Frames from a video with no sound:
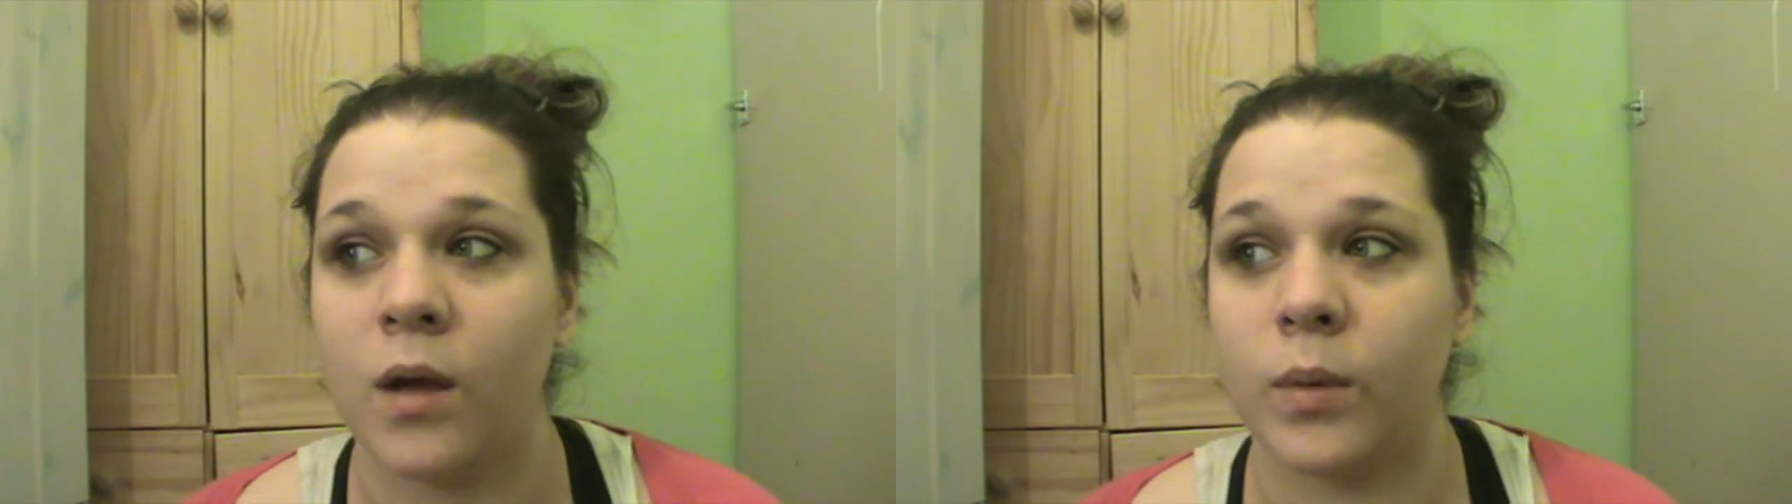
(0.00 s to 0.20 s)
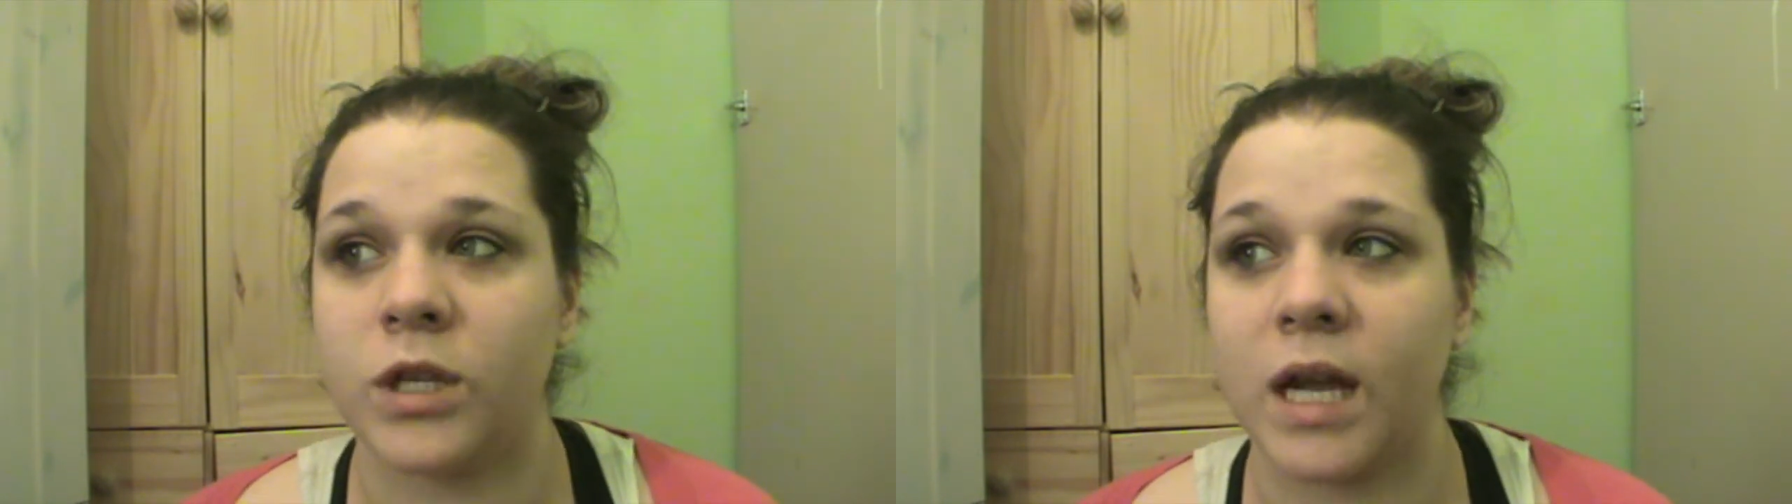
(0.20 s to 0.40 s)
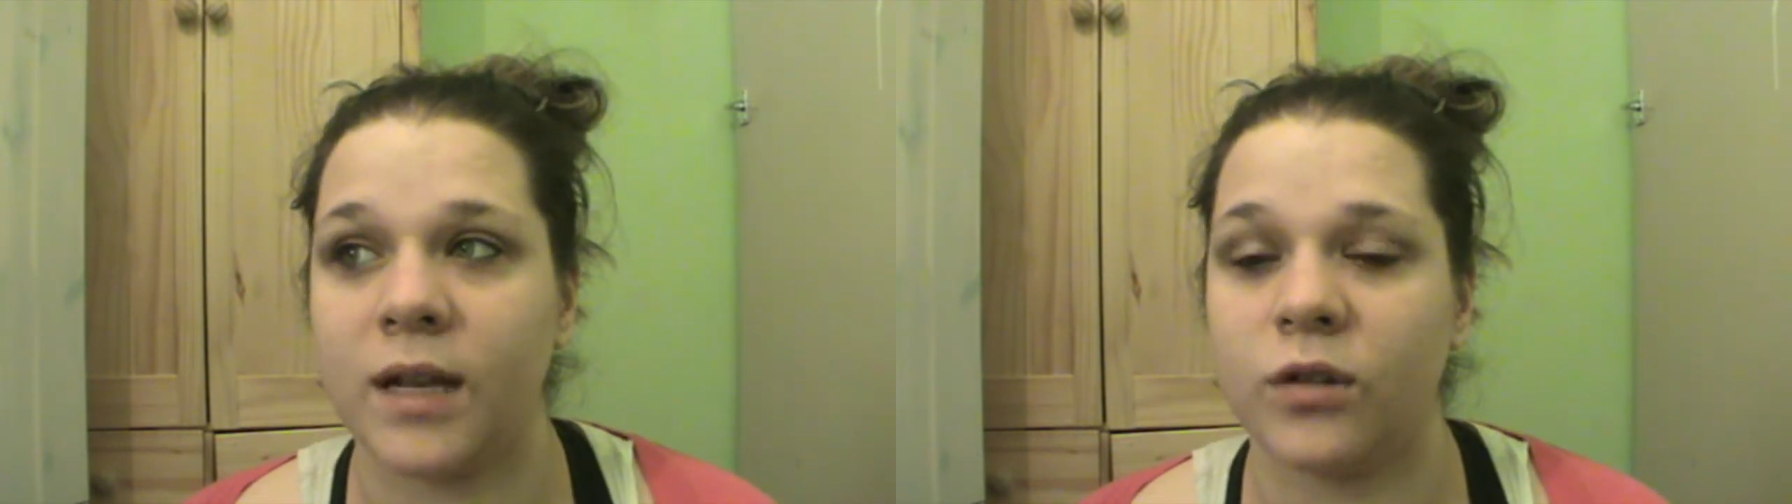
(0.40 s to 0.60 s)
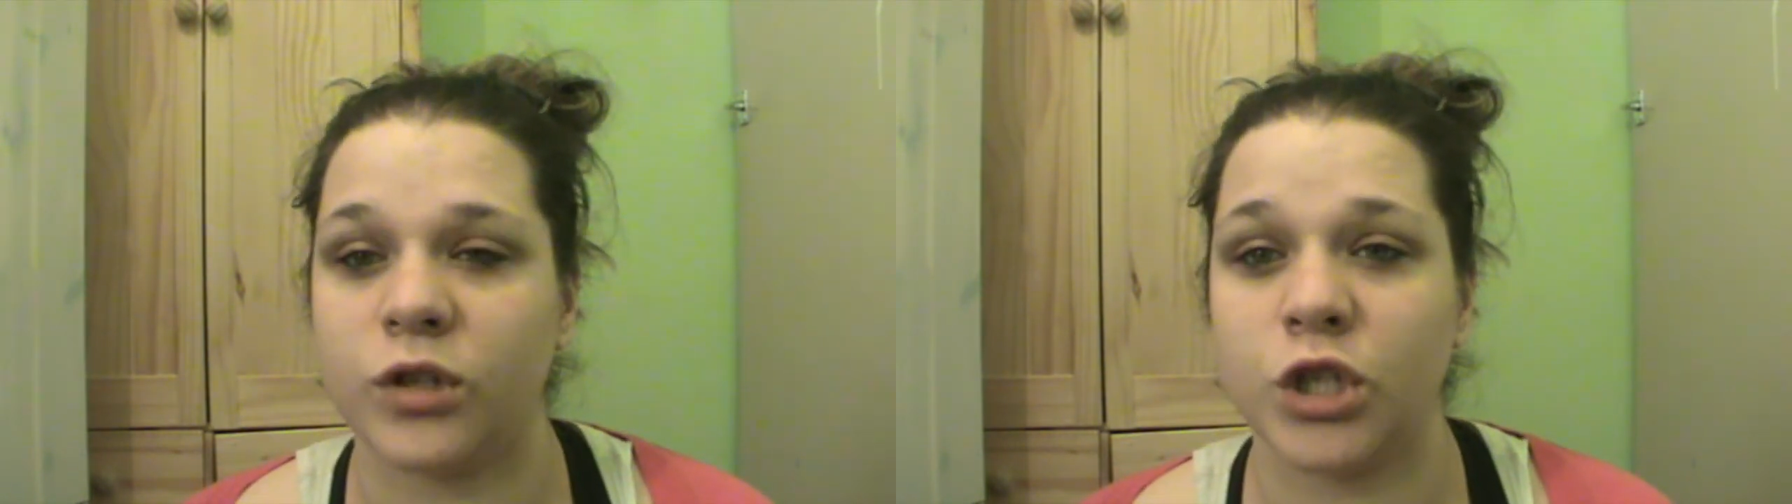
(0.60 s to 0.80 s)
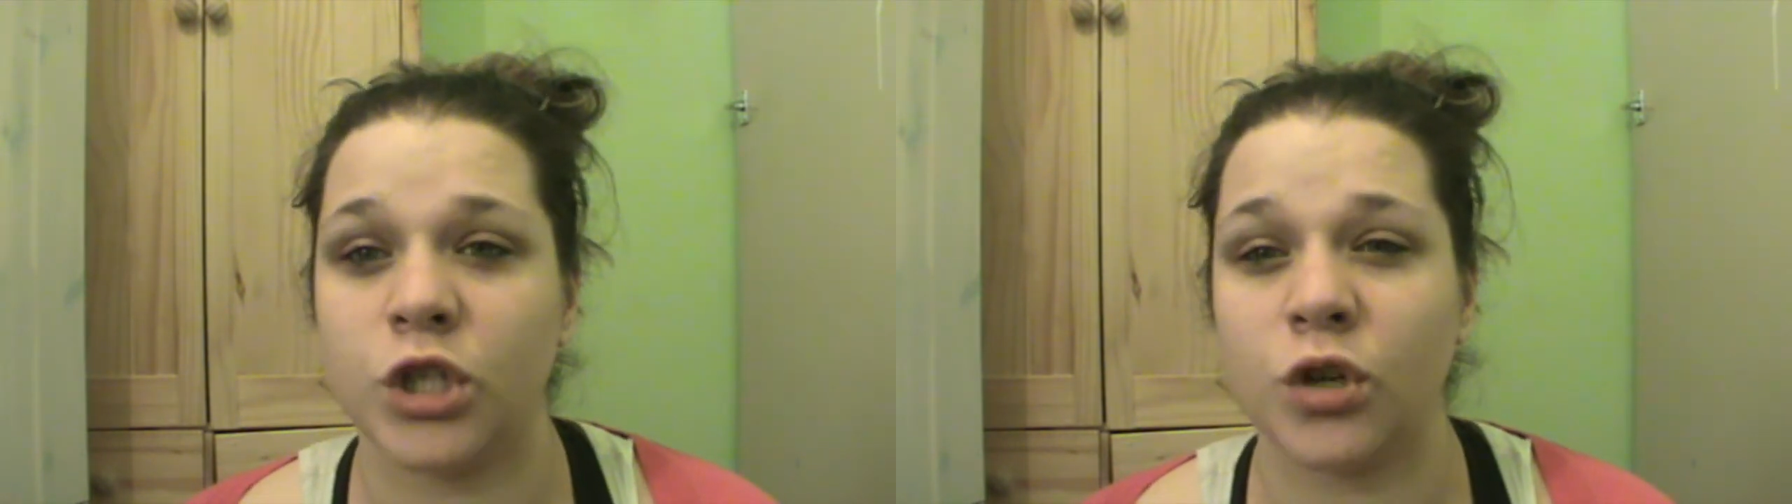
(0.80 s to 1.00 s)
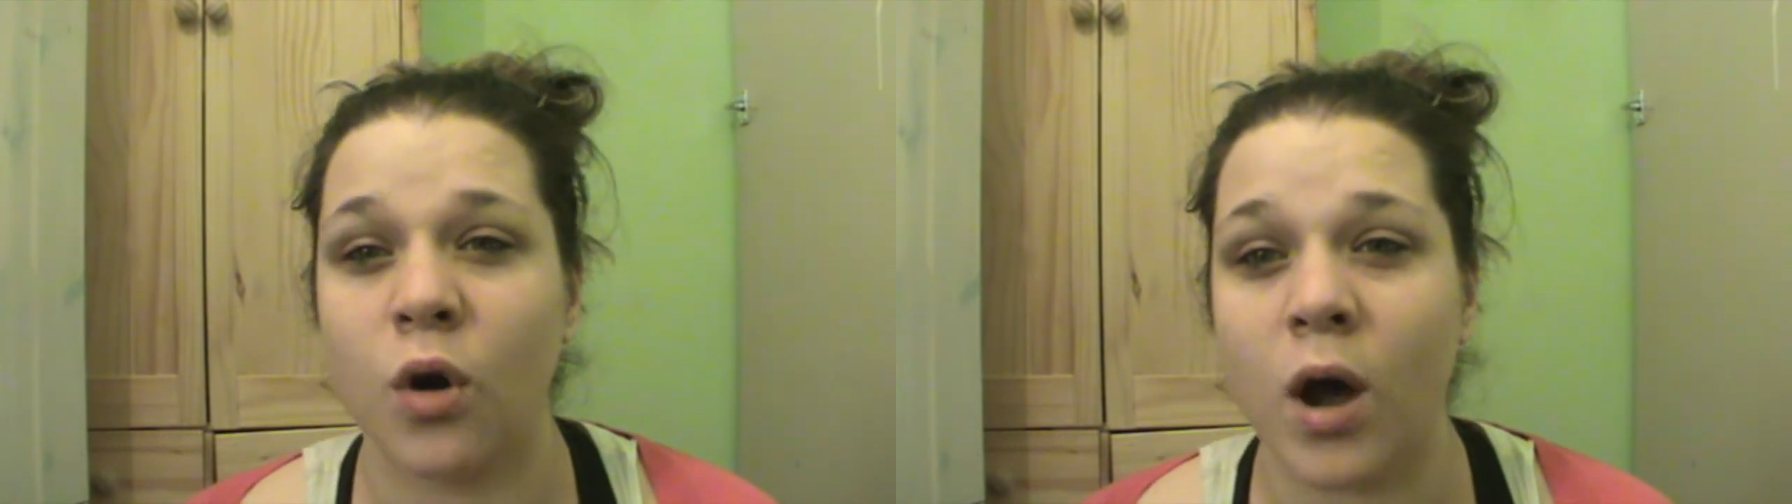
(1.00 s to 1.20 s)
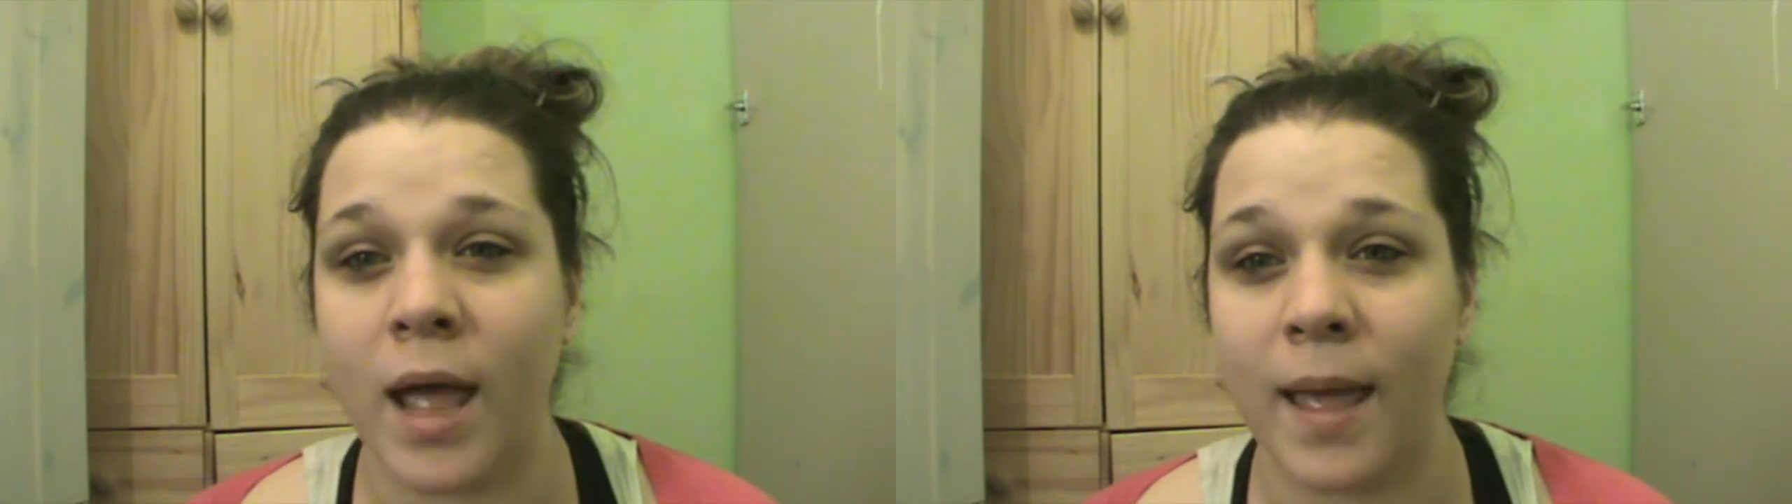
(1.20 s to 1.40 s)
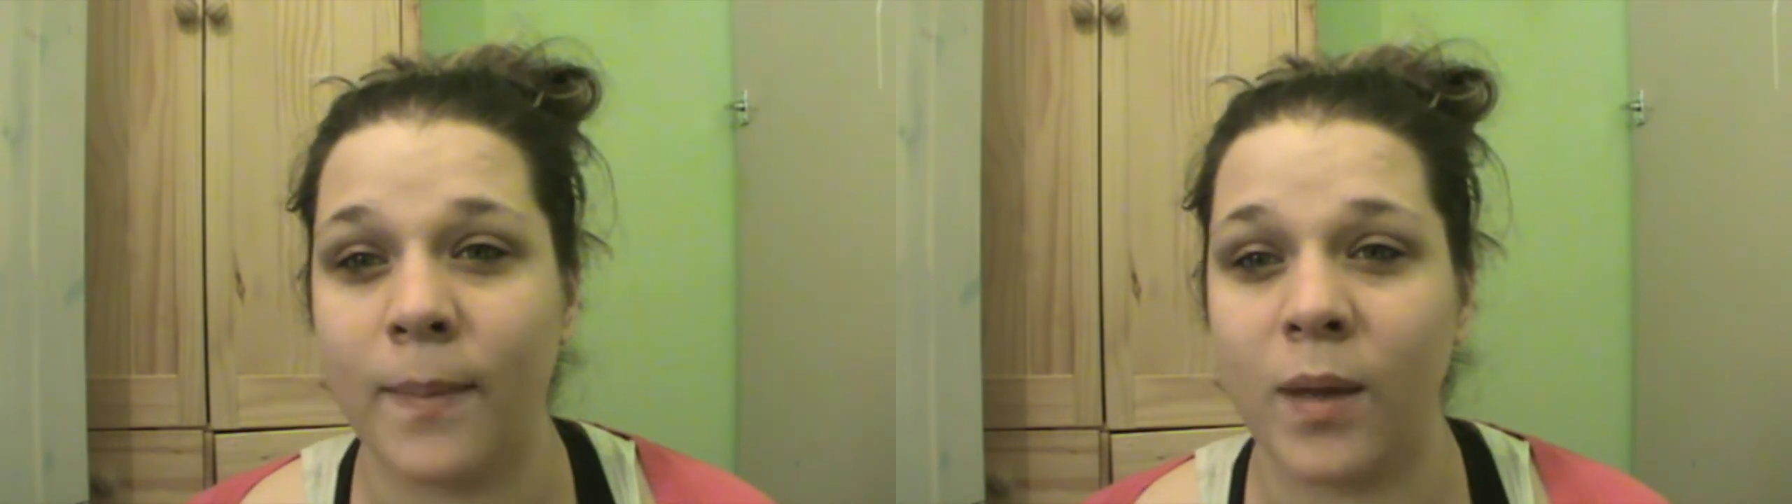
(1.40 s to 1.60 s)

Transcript: We tried not to show him.